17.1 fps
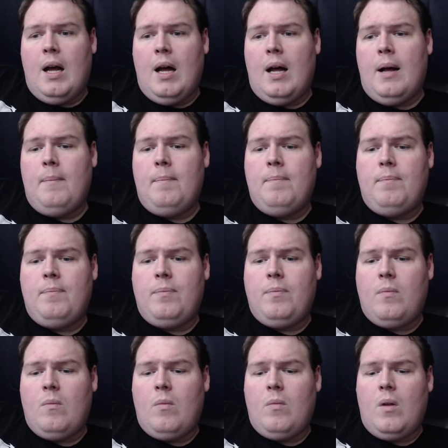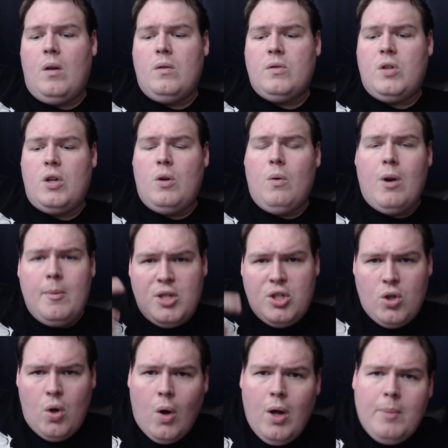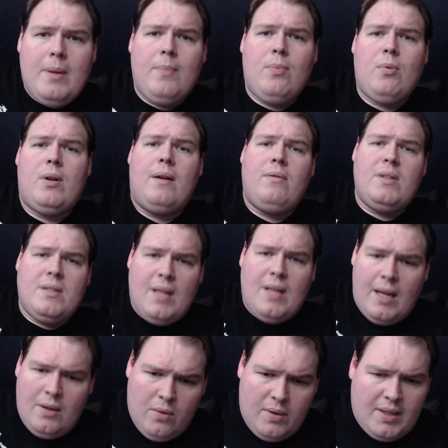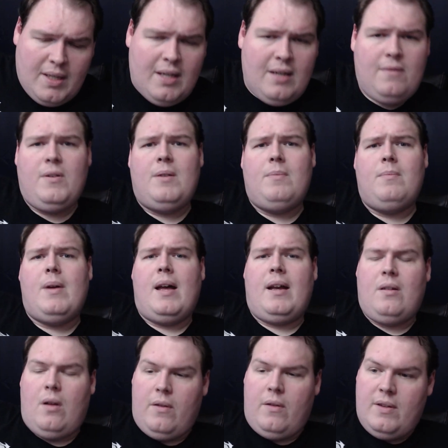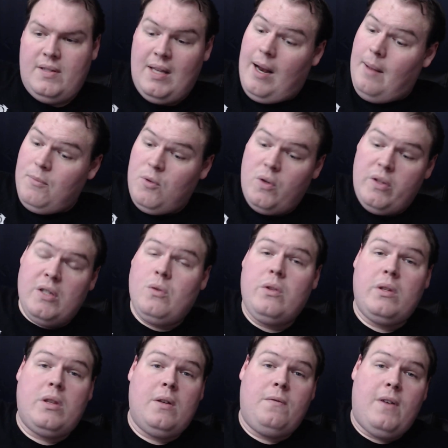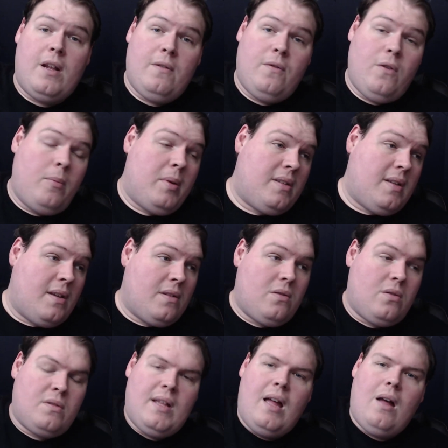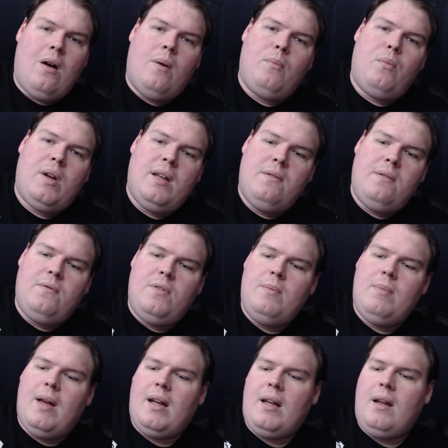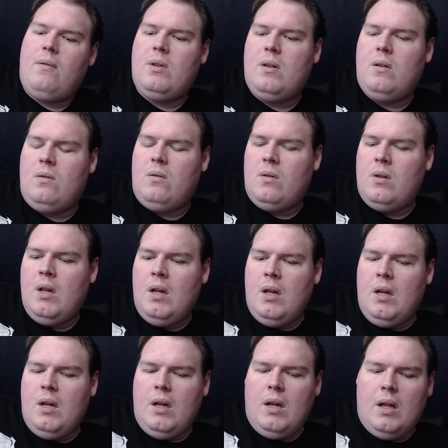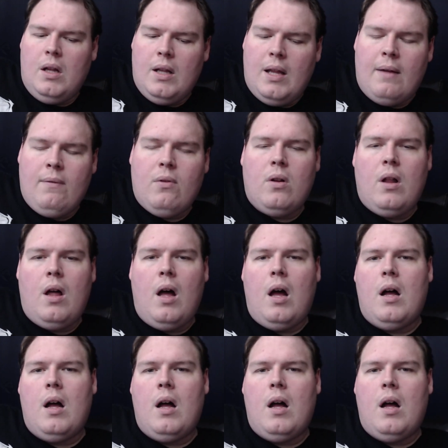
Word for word: um, so you want to be showing people in every cycle and getting feedback and all this and i'm doing this with the philophobia testers now and we're getting feedback every little level.